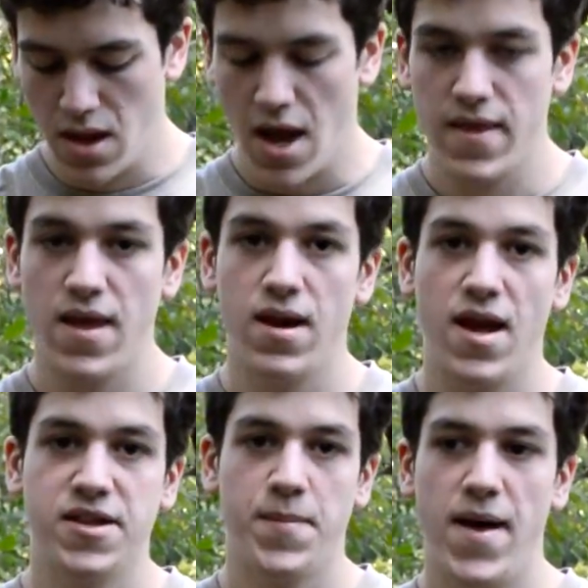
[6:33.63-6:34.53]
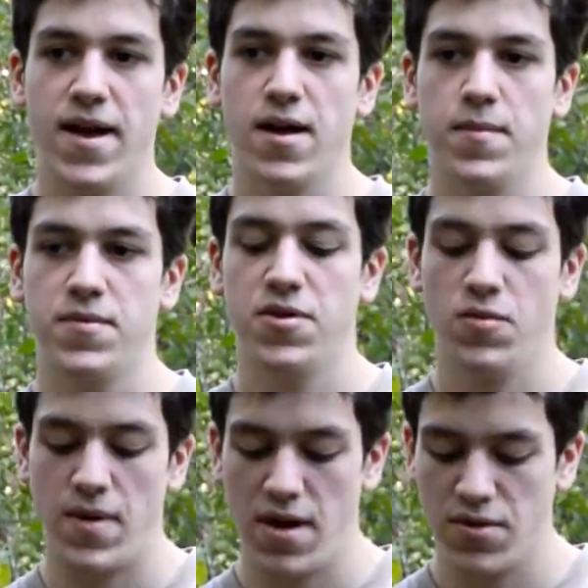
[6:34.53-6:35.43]
And then as a backup to
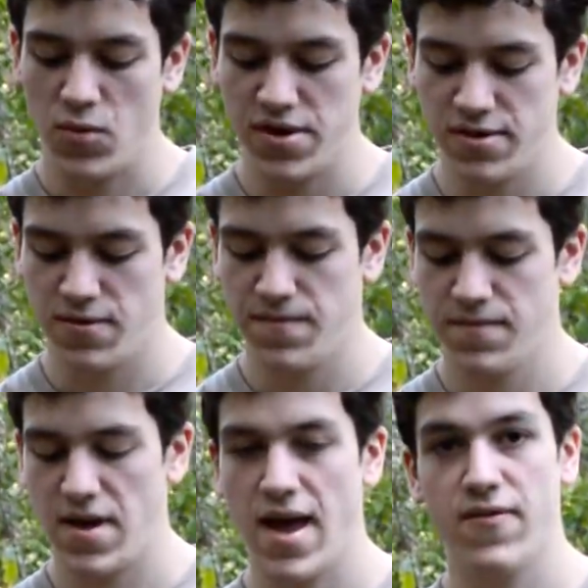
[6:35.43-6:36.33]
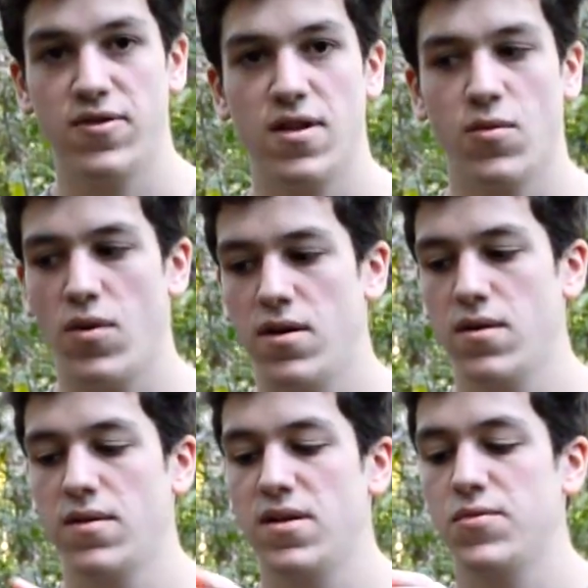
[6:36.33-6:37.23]
my other whistle, I have another one.
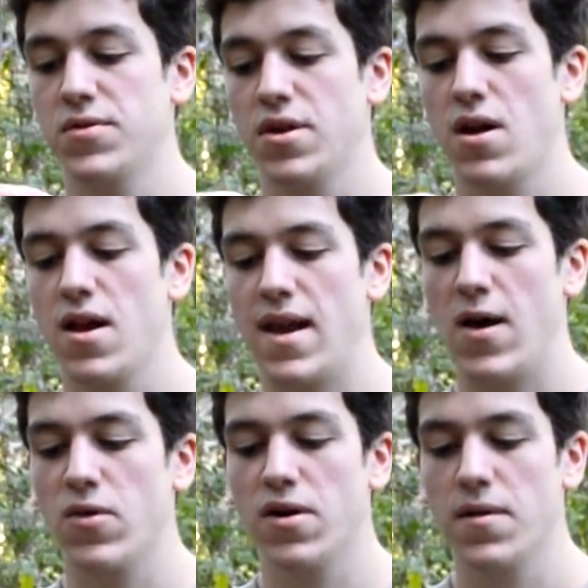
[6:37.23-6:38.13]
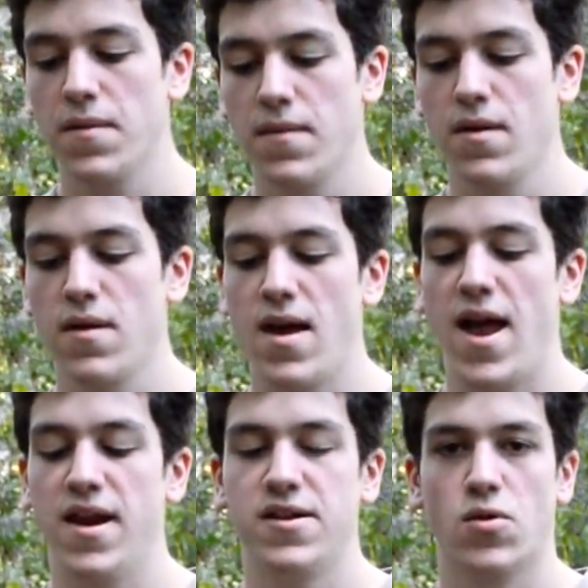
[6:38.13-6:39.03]
This one's a lot louder,
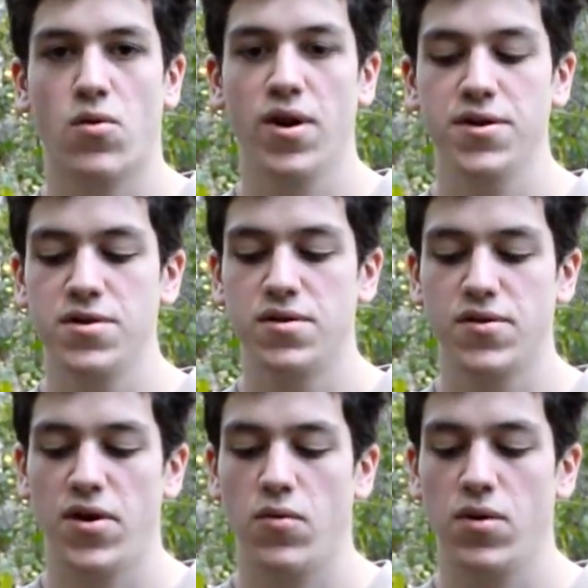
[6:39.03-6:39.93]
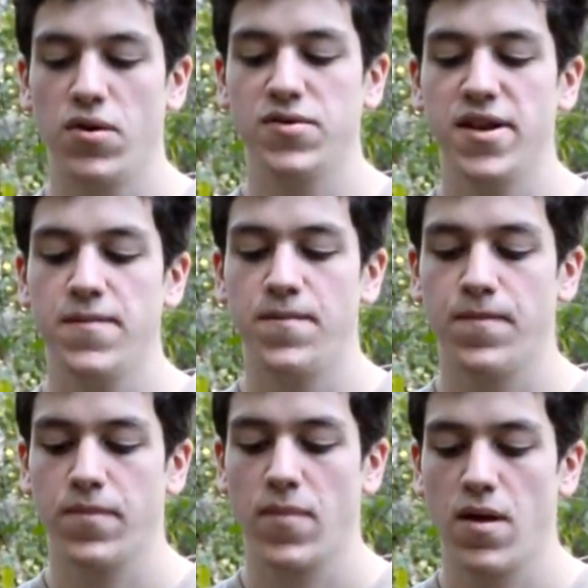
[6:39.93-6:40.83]
and it's orange, so I don't lose it.
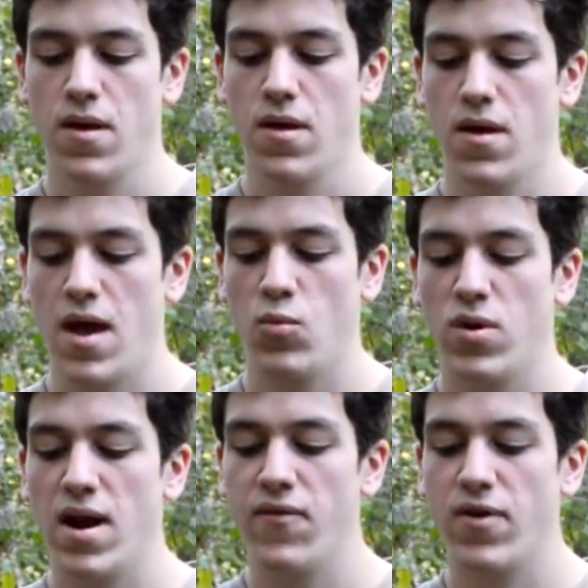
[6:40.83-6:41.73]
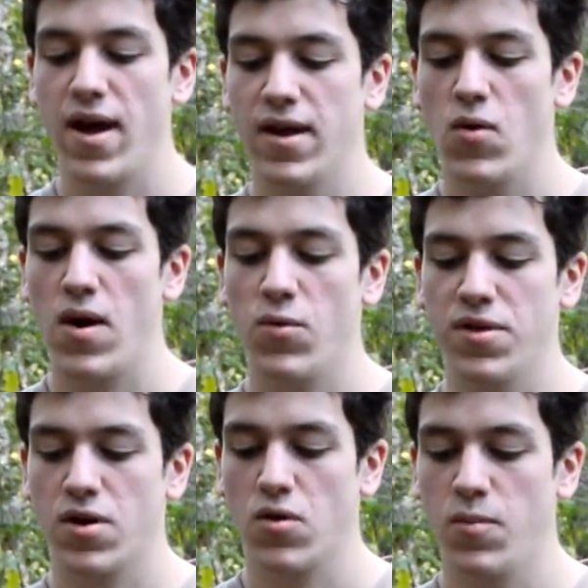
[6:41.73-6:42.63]
And whenever I go out with
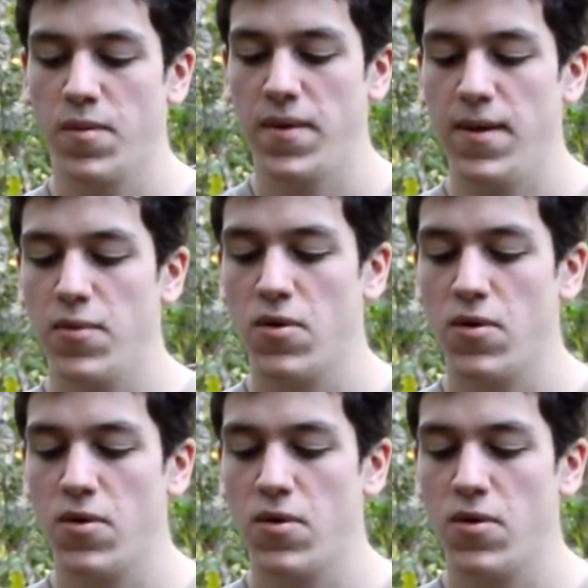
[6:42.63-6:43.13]
a group of people